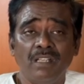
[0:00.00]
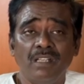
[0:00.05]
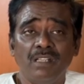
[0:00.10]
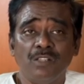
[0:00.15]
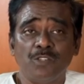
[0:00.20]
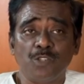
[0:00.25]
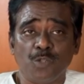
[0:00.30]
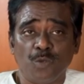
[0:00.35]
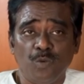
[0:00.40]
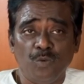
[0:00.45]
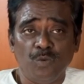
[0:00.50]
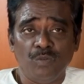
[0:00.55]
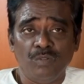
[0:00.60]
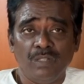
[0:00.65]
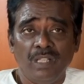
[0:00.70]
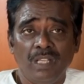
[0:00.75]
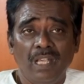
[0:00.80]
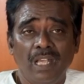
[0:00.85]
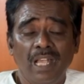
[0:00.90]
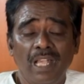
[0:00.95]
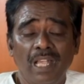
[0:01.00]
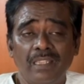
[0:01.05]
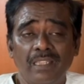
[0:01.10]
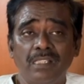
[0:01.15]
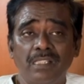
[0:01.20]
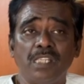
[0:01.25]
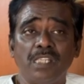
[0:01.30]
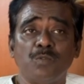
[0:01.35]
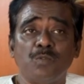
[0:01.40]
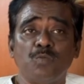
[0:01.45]
So,
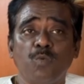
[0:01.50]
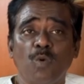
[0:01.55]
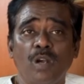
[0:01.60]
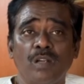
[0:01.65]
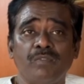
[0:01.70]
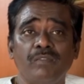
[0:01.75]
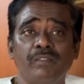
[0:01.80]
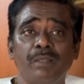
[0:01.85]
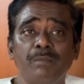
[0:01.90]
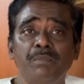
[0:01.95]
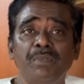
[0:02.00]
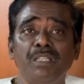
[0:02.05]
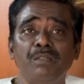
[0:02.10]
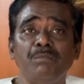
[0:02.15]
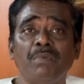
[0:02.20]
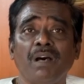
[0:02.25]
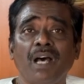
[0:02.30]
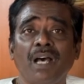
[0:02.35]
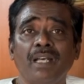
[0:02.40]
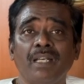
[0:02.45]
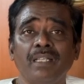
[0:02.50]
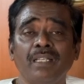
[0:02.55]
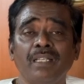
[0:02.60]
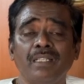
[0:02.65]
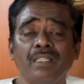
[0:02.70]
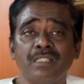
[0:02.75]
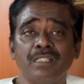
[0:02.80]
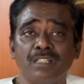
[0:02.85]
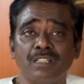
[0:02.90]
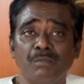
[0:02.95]
this is what we mean by
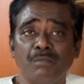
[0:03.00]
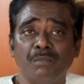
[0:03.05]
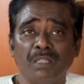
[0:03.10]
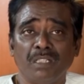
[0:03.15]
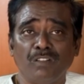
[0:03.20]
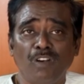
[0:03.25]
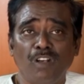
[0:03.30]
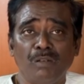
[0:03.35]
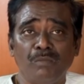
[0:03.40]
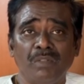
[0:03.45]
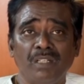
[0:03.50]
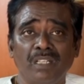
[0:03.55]
the term economy.